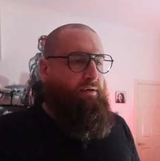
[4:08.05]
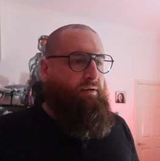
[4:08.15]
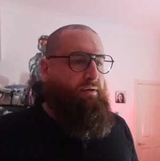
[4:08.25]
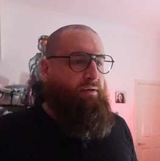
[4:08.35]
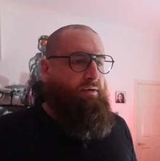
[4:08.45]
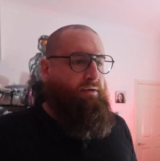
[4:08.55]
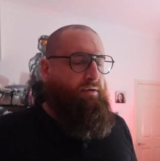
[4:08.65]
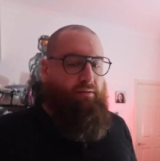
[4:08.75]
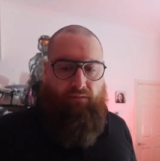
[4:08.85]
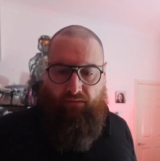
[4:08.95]

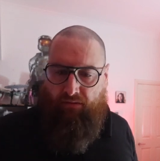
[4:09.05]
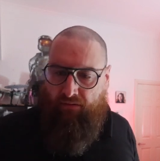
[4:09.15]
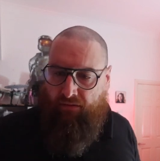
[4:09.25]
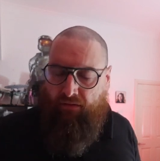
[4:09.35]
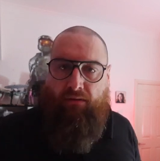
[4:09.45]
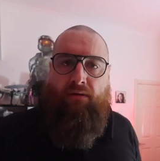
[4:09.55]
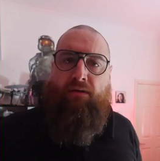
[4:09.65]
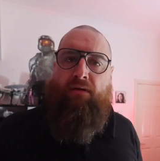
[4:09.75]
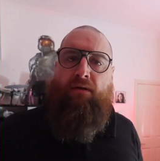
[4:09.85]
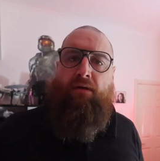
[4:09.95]

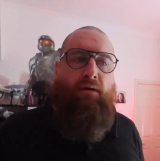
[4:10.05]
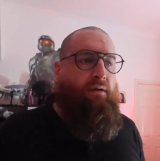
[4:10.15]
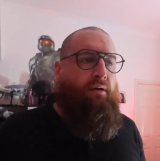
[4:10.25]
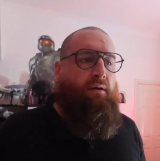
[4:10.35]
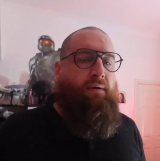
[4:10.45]
(no one is talking)